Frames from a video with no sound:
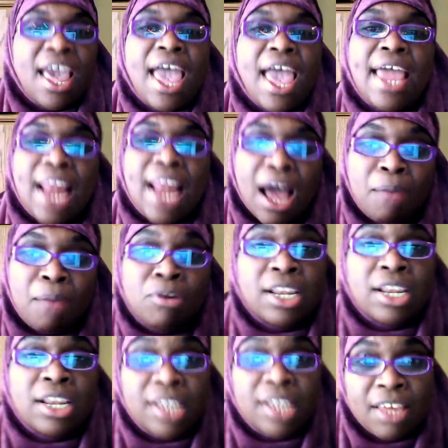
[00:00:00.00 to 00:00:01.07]
And I'm going
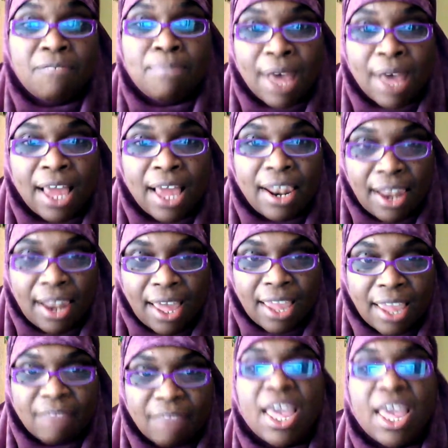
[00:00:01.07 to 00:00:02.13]
to live my
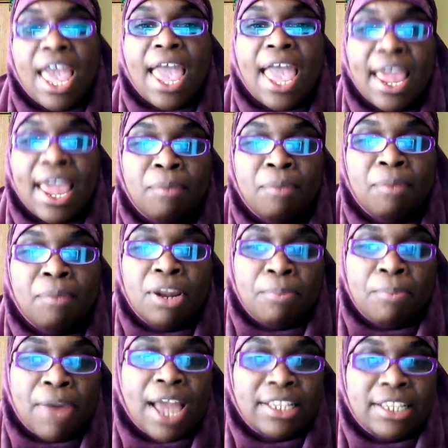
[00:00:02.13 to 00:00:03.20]
life. And I'm going to
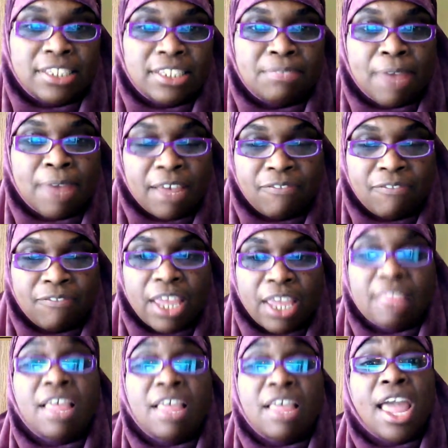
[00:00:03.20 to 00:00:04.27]
practice my
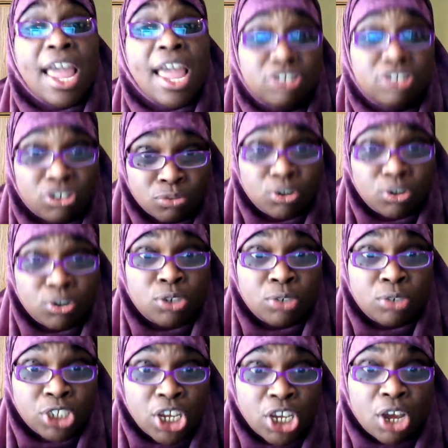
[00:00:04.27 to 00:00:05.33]
faith. And screw
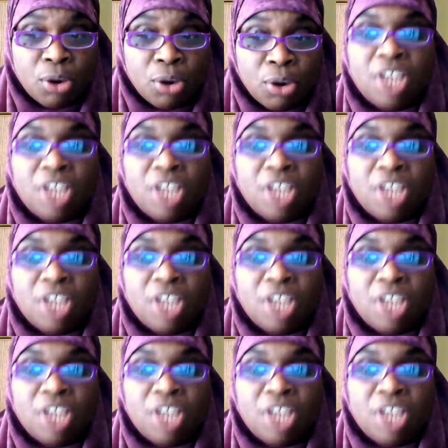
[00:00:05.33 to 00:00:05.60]
you.